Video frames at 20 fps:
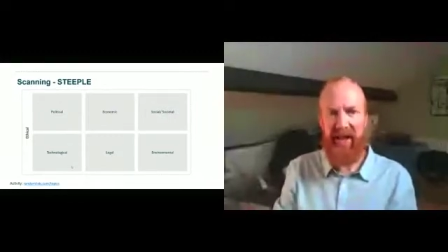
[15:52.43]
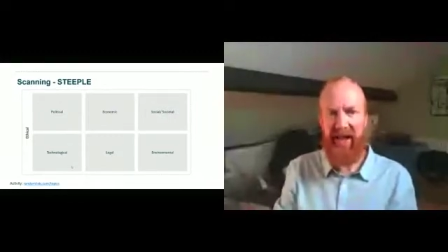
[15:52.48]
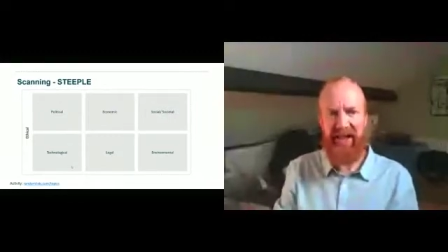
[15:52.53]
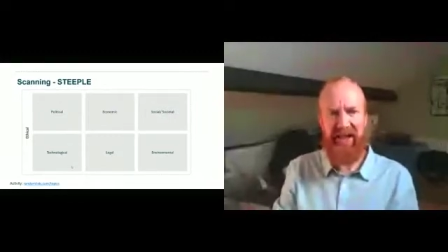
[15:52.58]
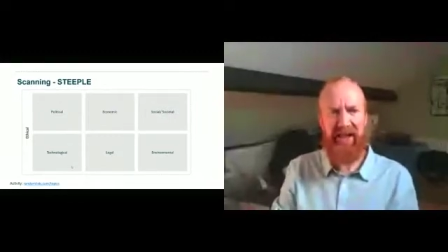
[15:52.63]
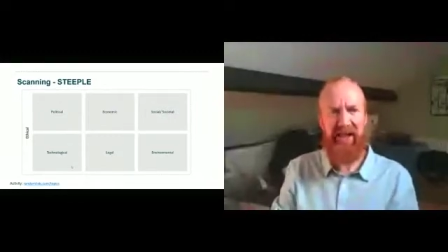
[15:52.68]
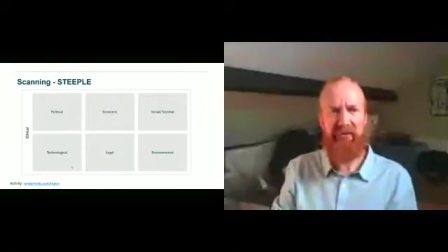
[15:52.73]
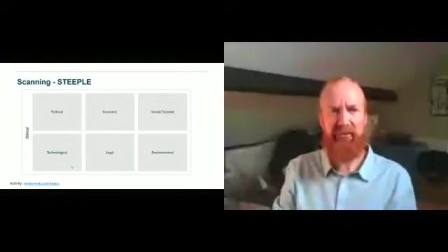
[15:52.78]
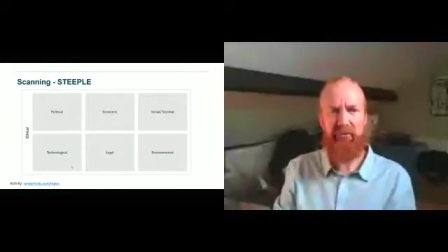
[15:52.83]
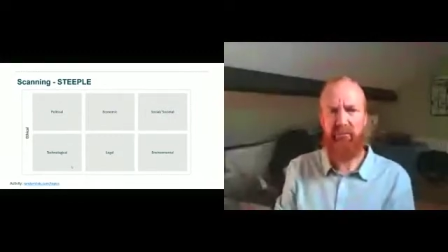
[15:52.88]

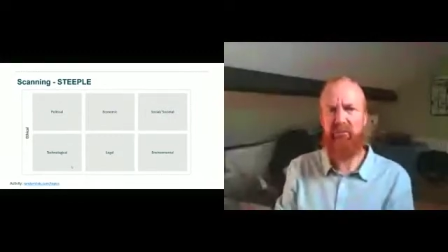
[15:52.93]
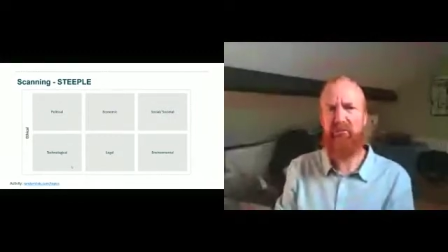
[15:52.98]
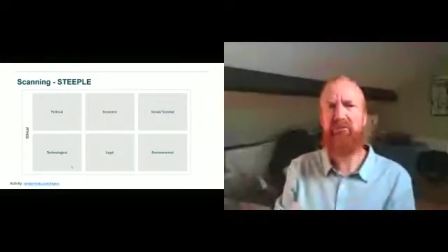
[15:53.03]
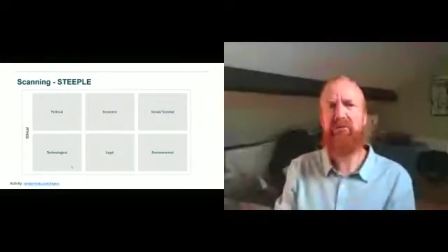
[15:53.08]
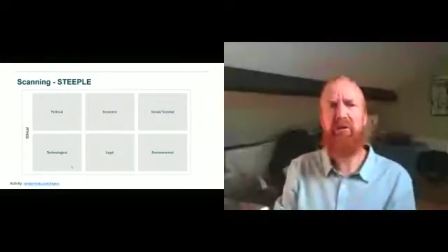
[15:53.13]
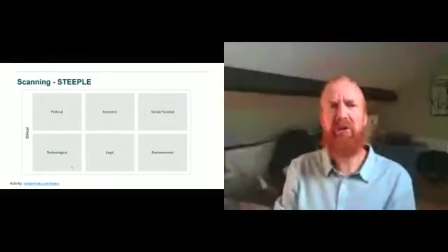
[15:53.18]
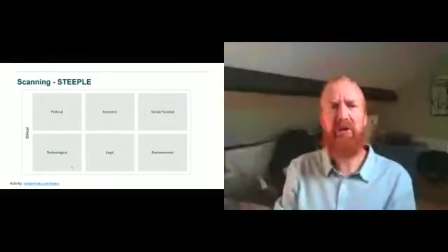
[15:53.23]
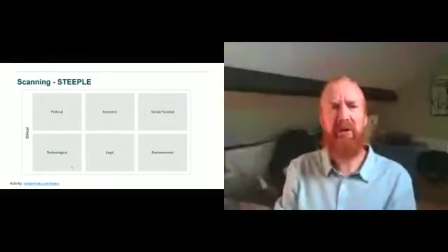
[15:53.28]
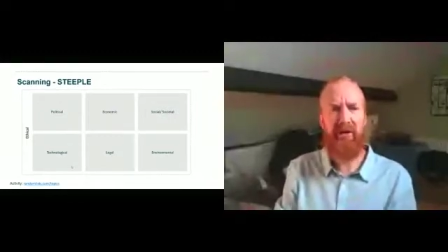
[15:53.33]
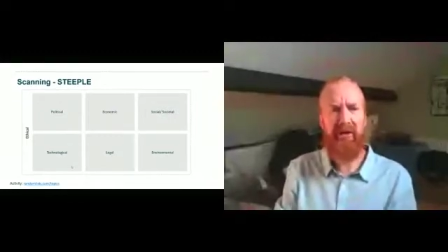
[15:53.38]
any given
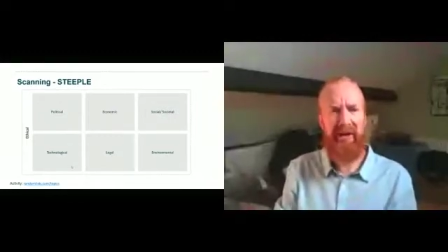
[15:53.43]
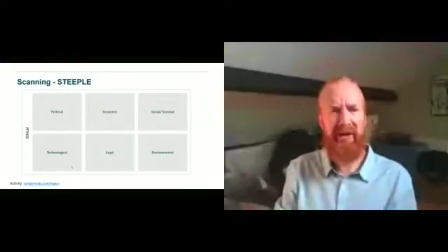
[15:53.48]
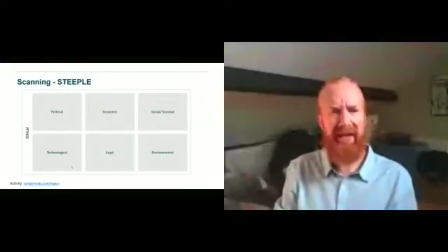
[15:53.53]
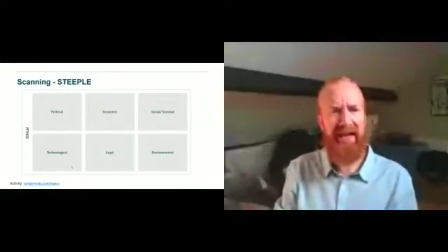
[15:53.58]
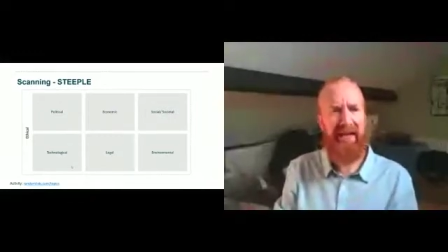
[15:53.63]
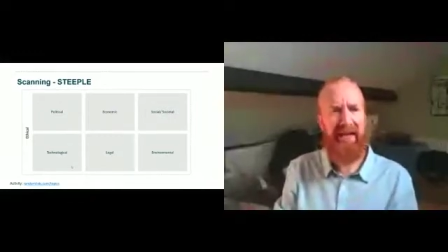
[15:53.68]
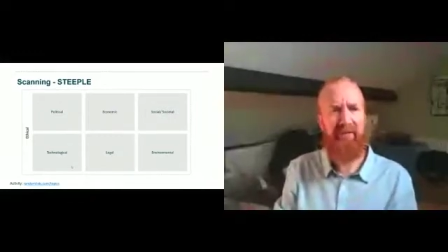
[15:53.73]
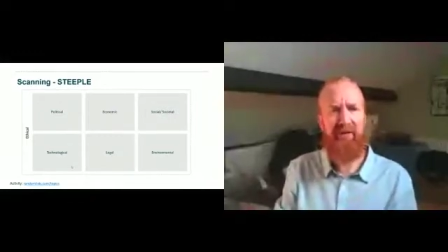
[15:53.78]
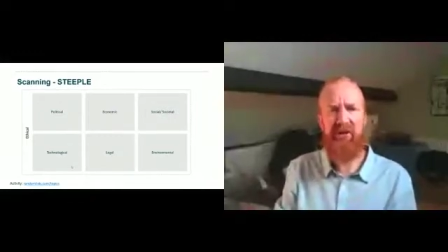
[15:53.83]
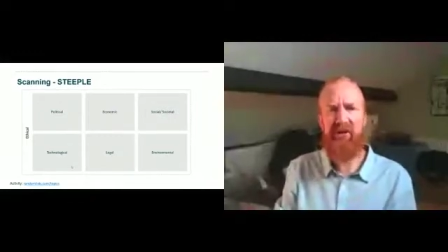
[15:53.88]
product, any
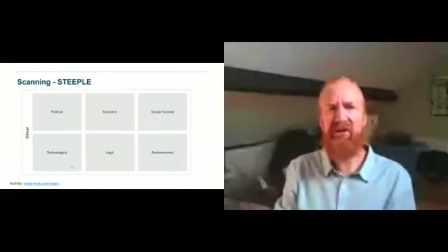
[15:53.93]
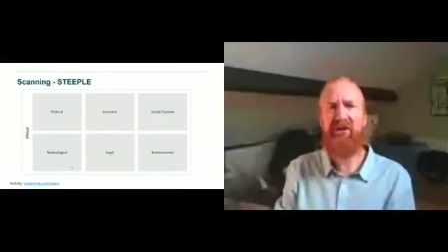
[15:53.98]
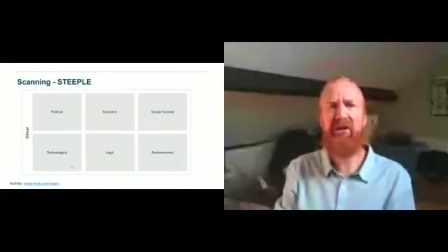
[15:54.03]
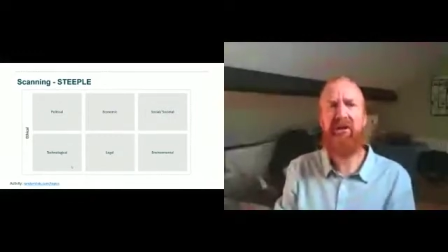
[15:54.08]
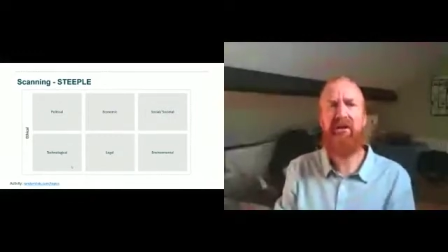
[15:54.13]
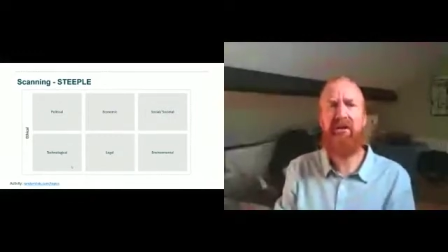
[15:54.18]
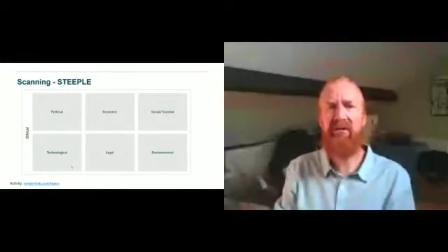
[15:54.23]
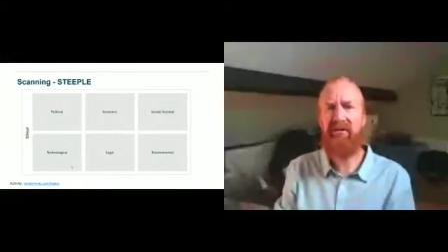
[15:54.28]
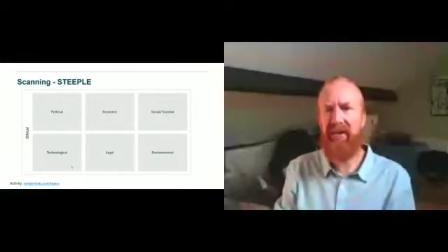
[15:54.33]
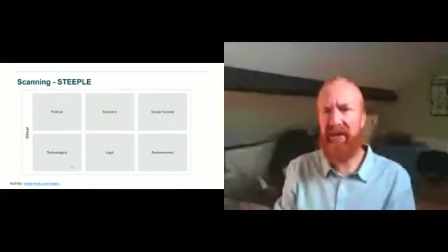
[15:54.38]
given
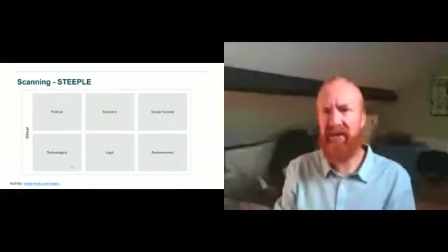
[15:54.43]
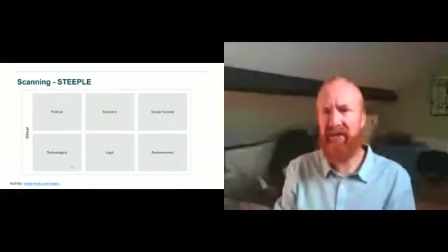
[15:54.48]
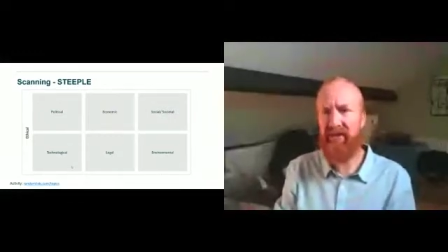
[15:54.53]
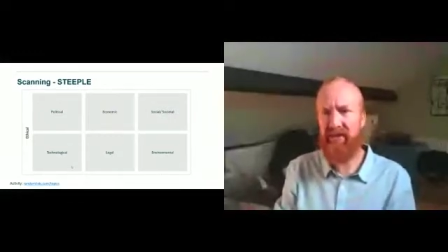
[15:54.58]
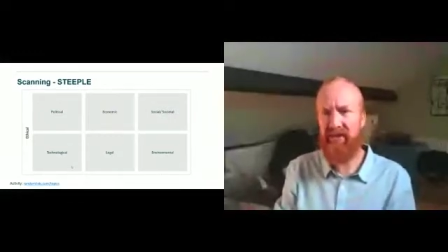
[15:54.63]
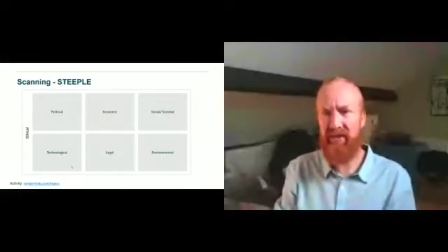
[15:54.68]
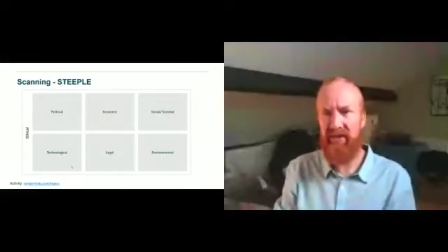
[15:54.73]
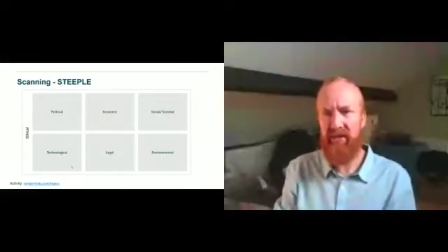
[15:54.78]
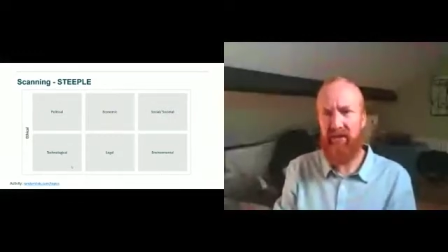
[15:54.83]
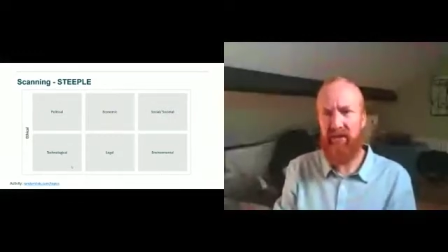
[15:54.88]

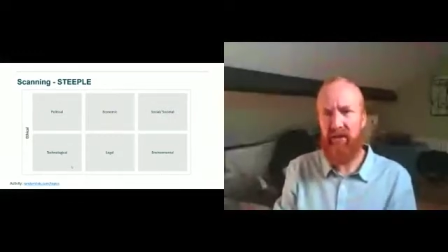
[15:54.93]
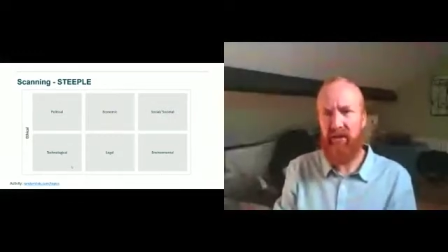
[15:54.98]
service,